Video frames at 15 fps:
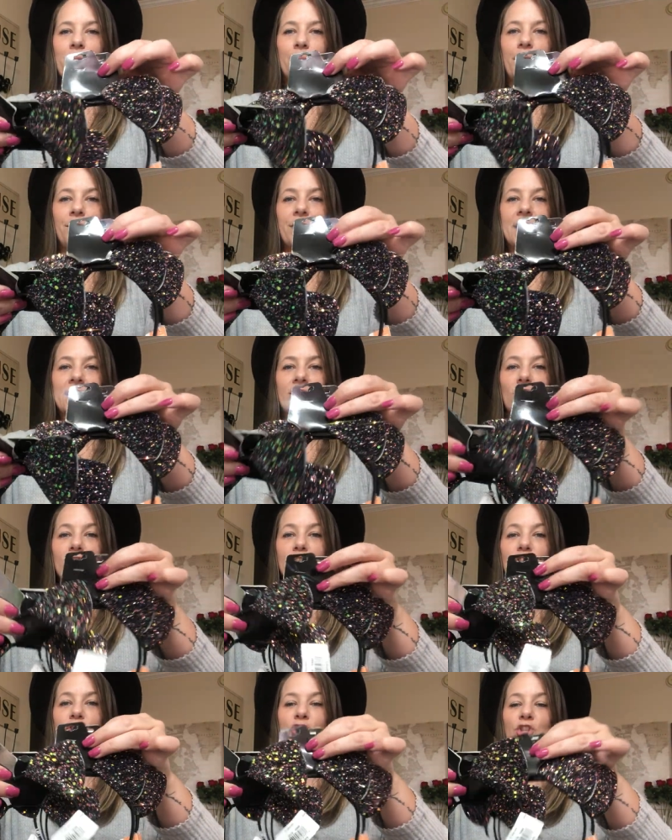But these
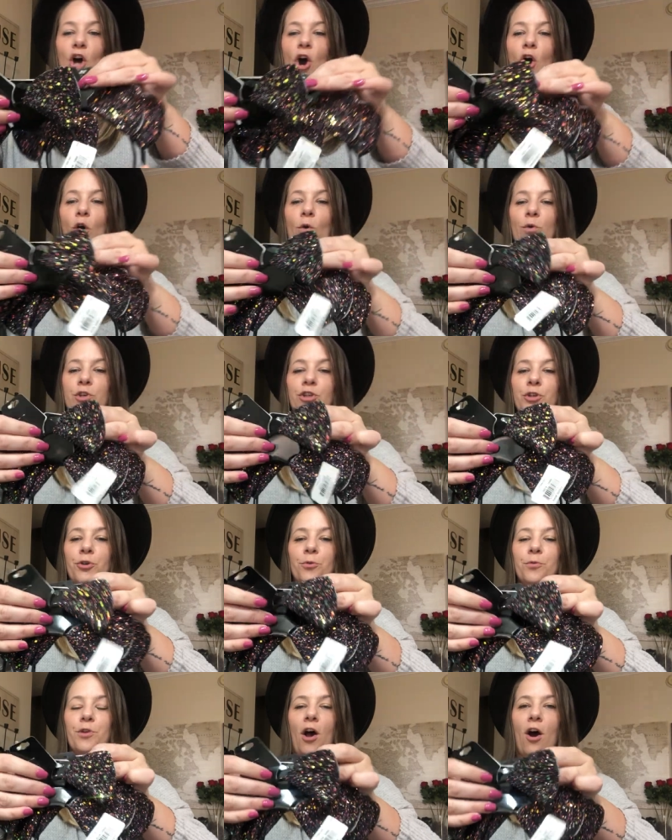are so
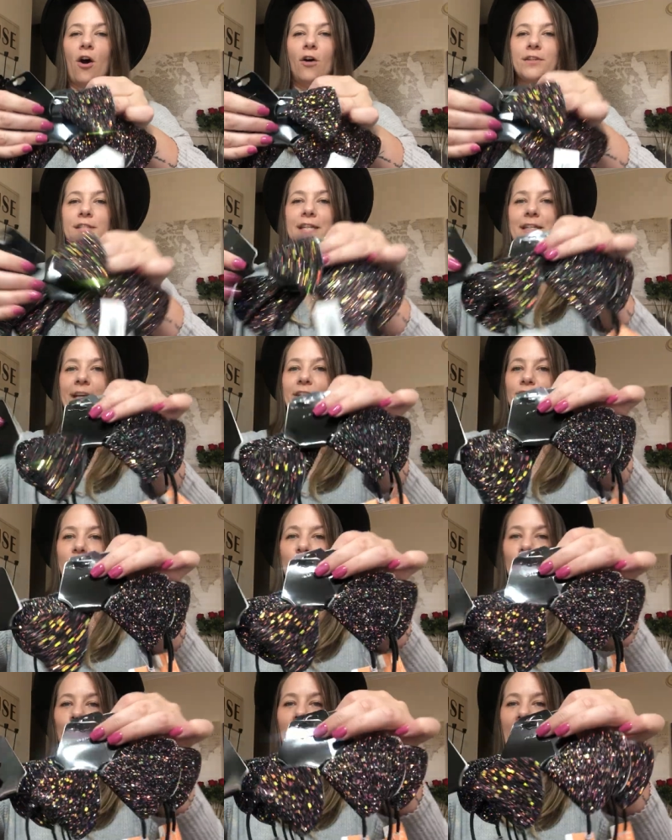cute, y'all.
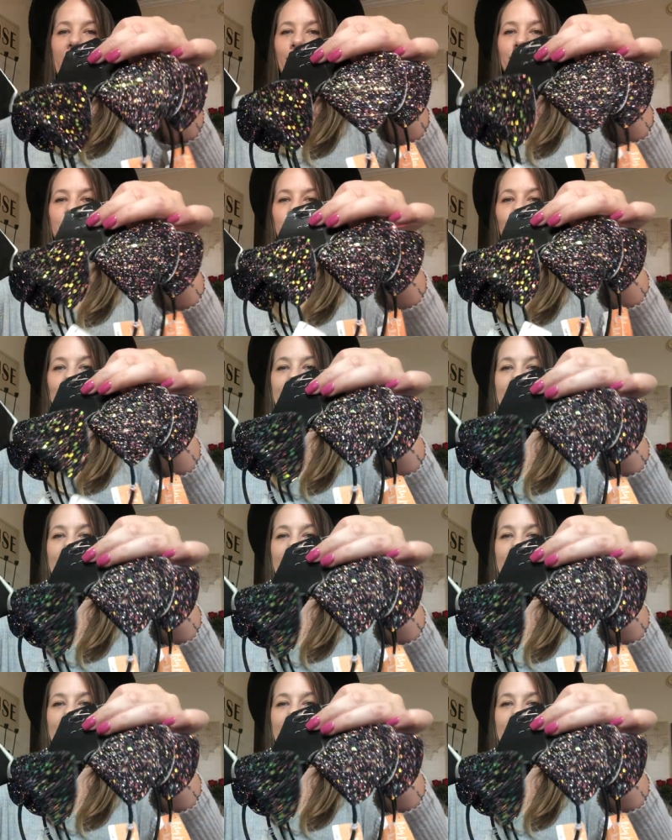Teenagers will like them too.